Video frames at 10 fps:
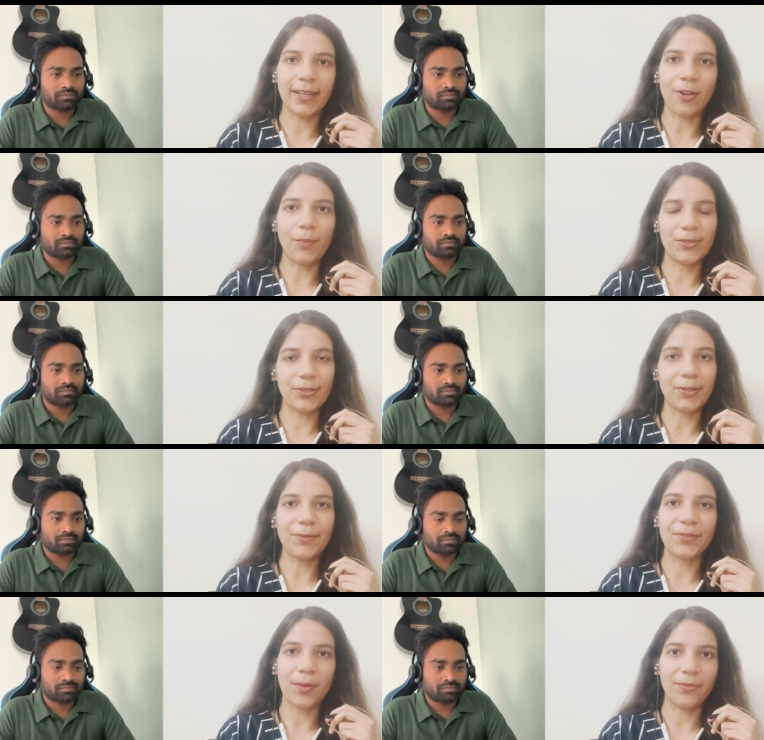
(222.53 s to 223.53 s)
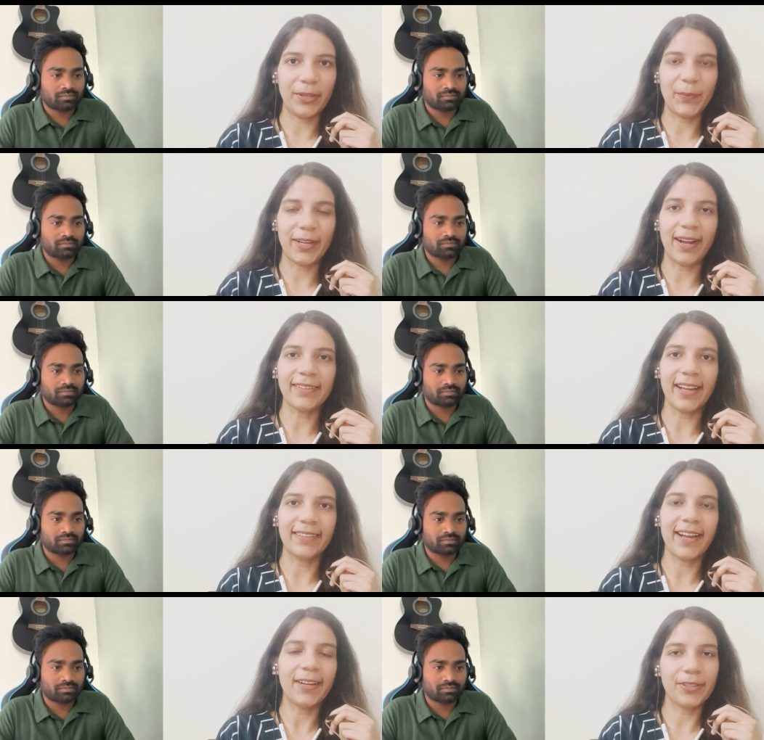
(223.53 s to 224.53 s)
Speaker 1: an opportunity from Flipkart. And
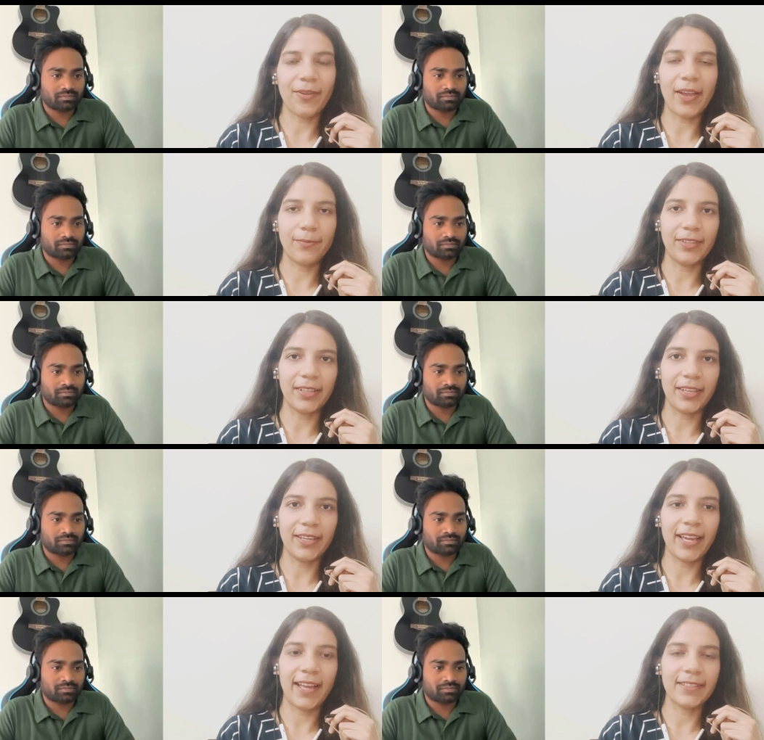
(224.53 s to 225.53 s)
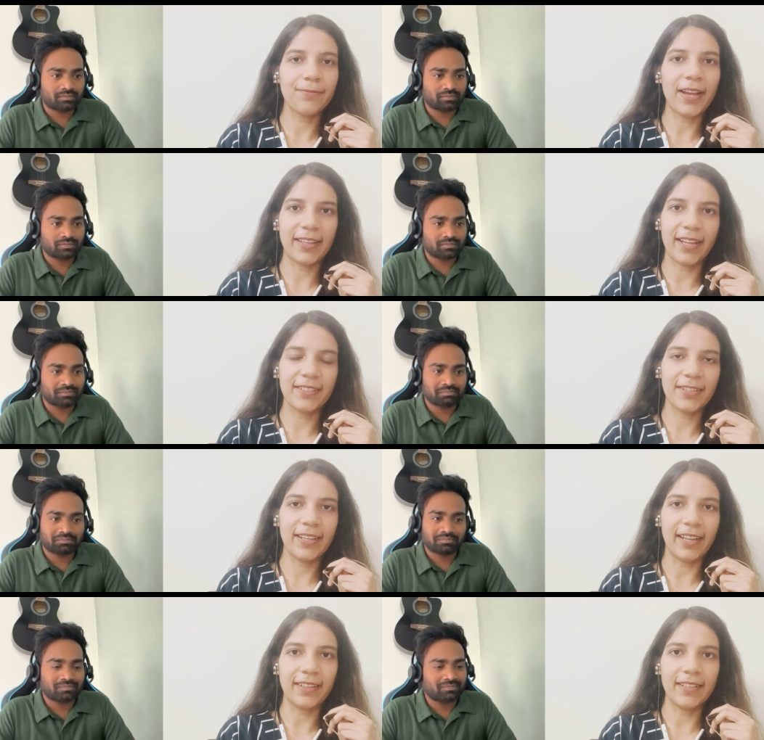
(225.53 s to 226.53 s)
right now I'm working as a financial
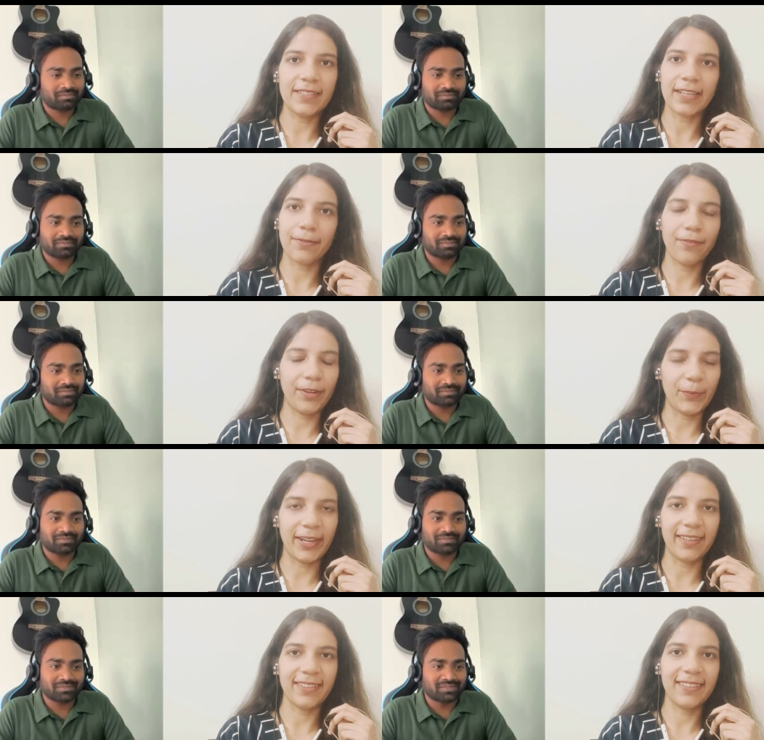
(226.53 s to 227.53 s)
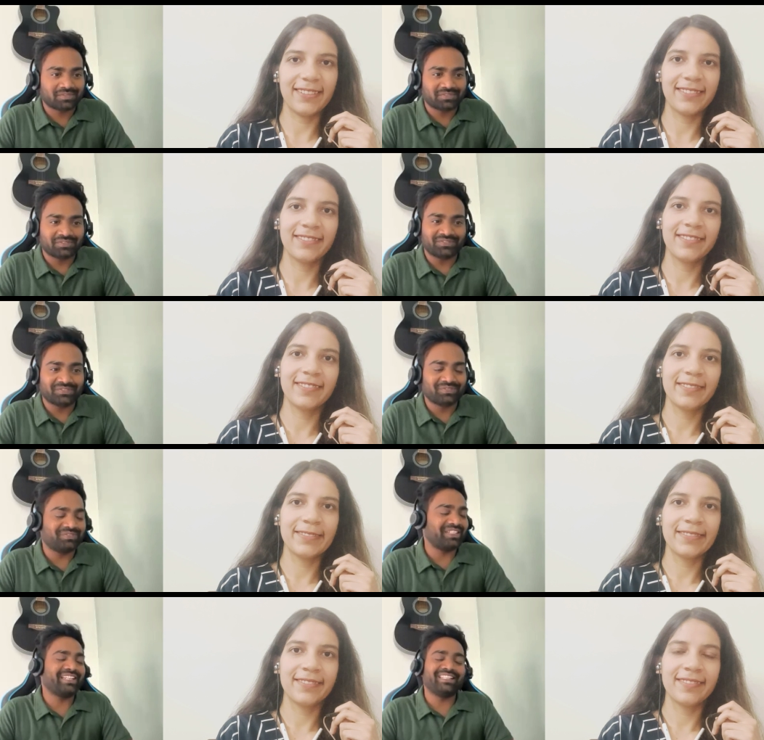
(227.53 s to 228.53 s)
analyst at Flipkart.
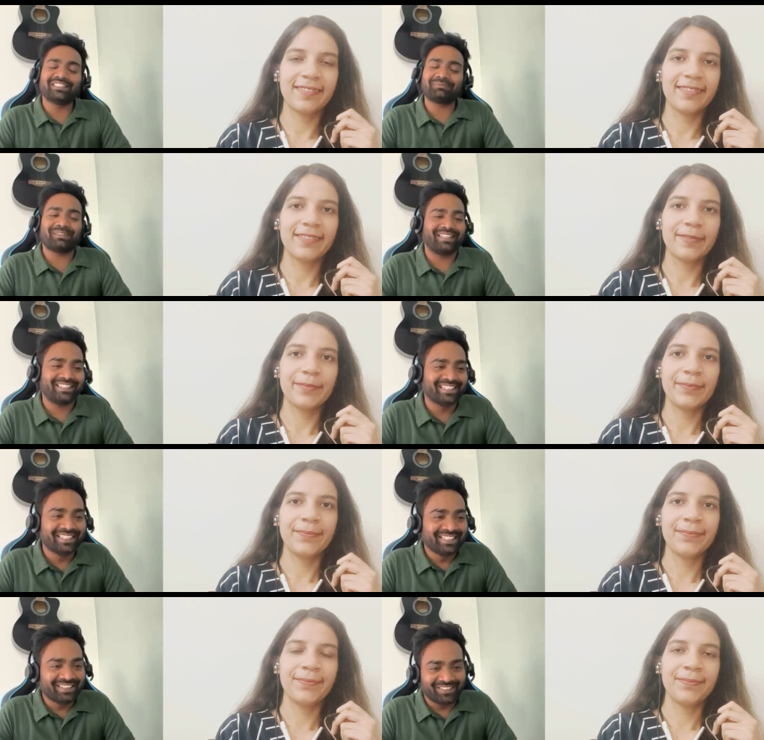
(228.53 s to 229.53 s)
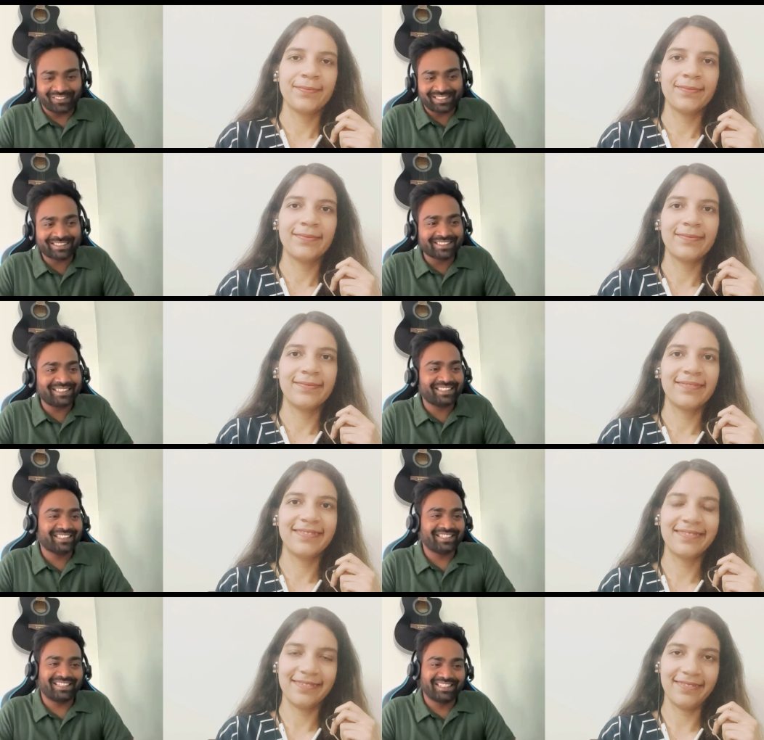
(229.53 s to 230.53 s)
Speaker 2: Very inspiring. Honestly,
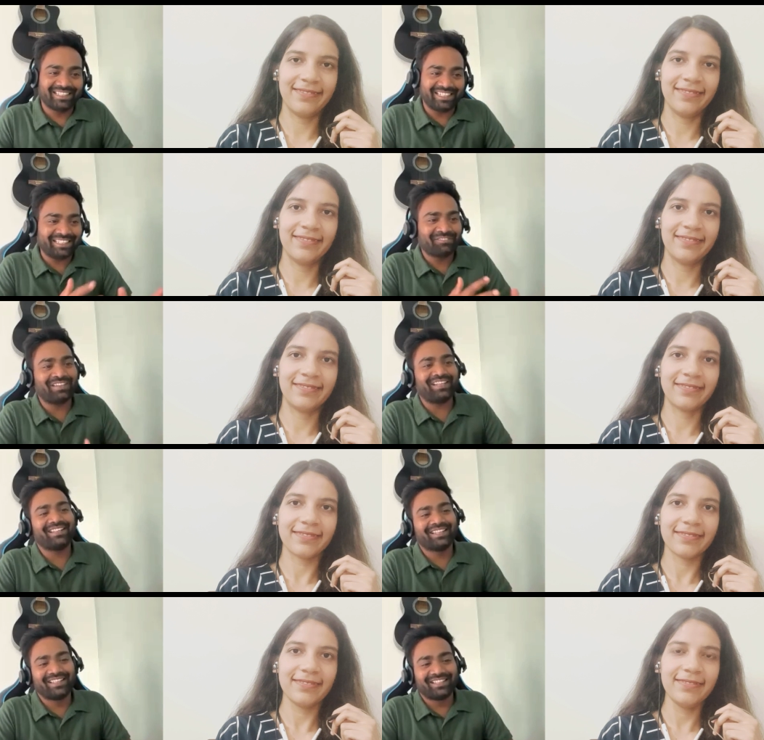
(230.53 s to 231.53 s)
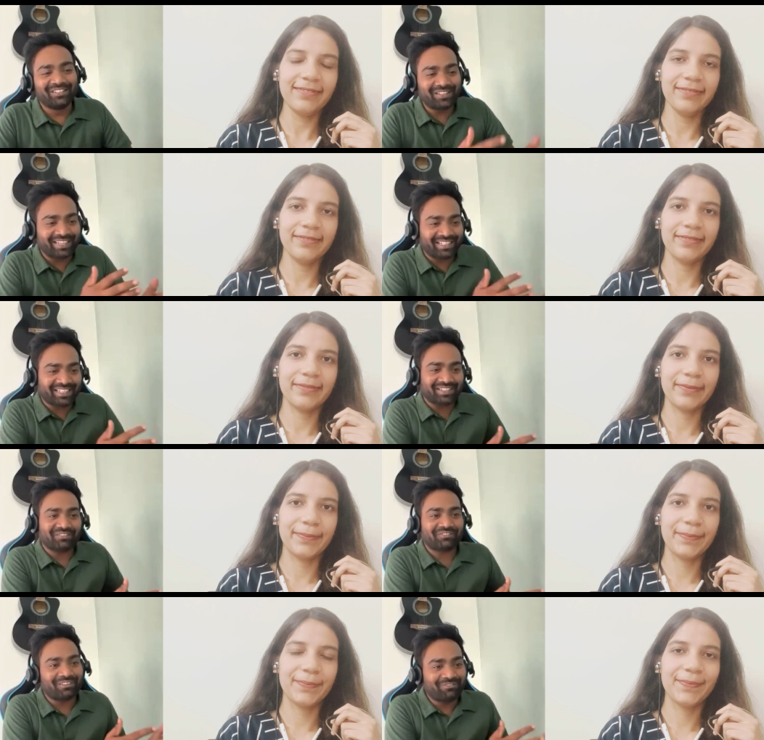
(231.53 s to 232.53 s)
uh, like if I look at
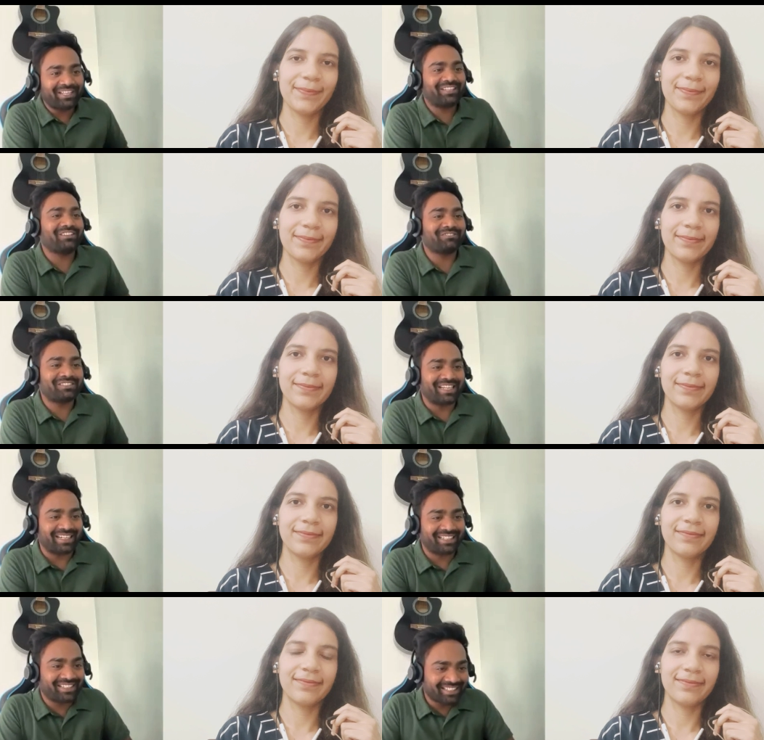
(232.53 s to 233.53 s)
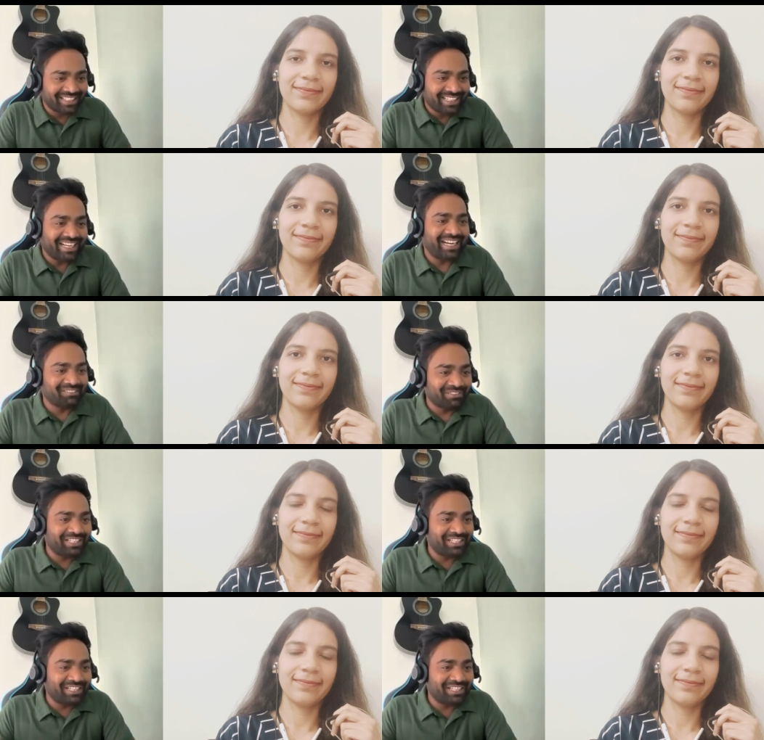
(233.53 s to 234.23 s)
from where you have started and